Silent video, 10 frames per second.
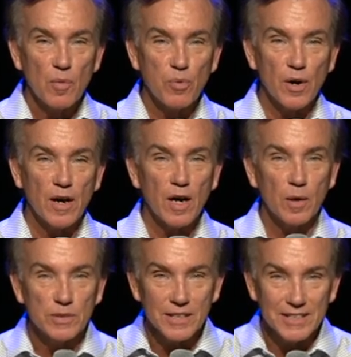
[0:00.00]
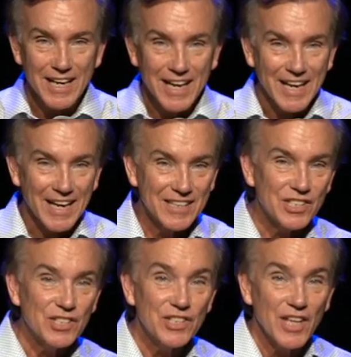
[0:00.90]
Prayer helps us
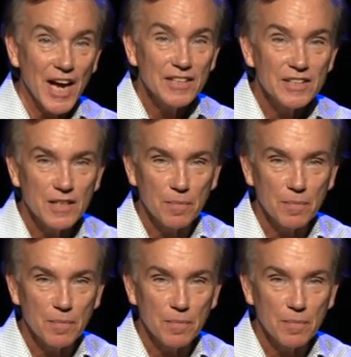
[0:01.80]
extend